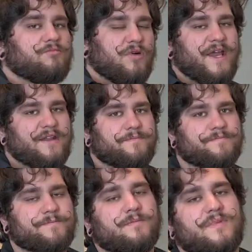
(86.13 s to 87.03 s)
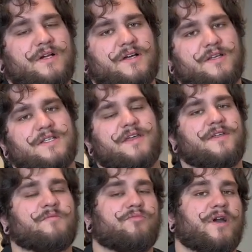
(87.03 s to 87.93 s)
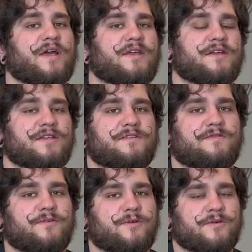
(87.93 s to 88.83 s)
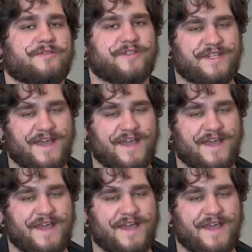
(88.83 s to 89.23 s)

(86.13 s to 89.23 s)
bread because I think bread is for the